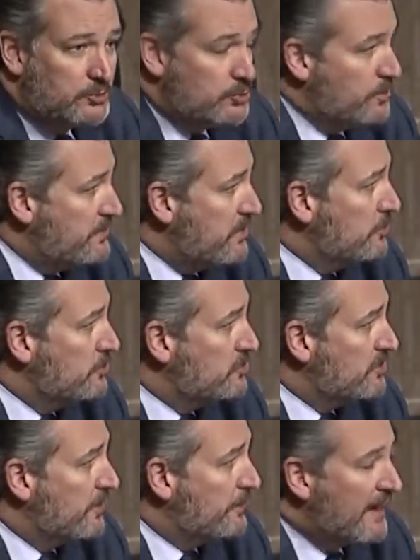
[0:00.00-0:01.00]
to
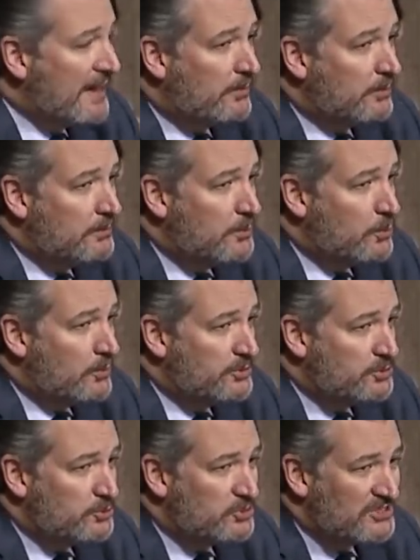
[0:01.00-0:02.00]
abuse their power more,
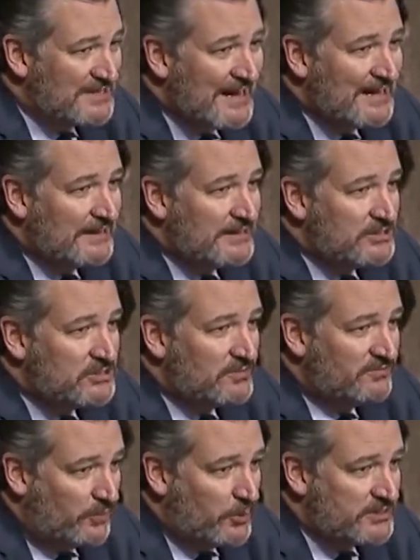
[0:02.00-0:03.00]
to silence
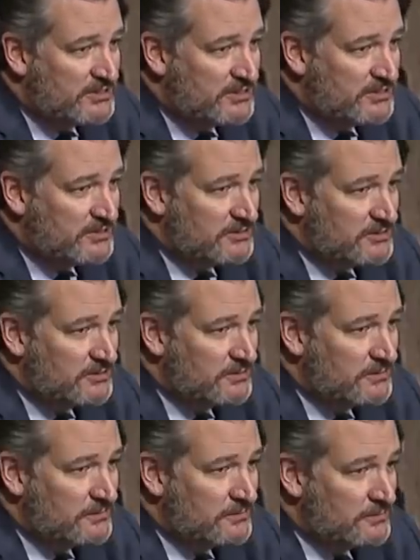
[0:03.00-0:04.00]
voices
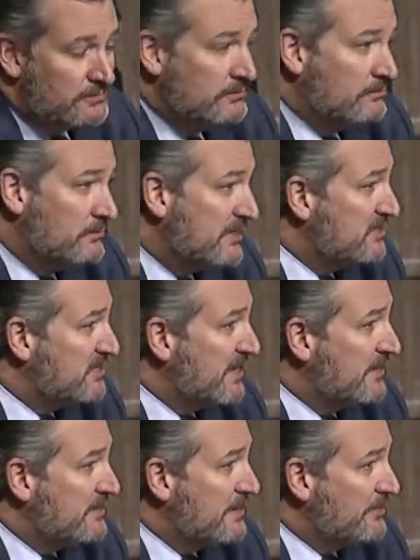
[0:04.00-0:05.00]
that
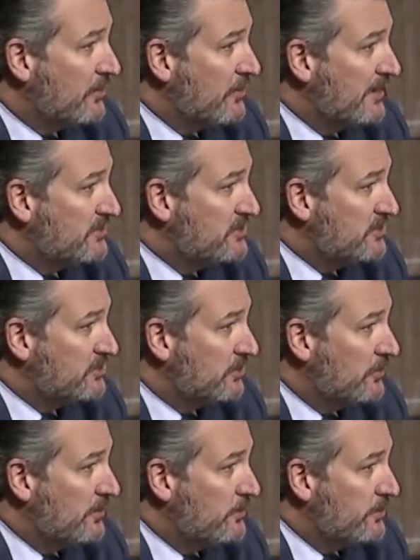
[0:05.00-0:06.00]
Senate Democrats
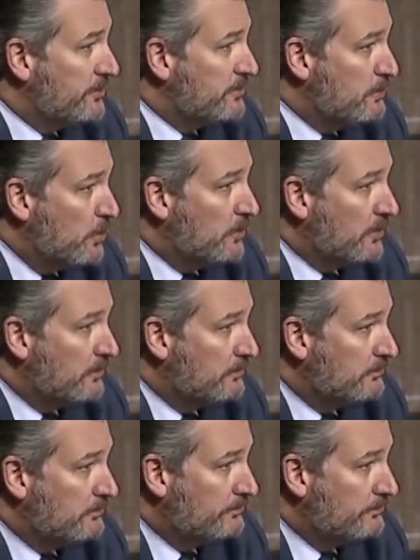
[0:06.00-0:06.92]
disagree with more.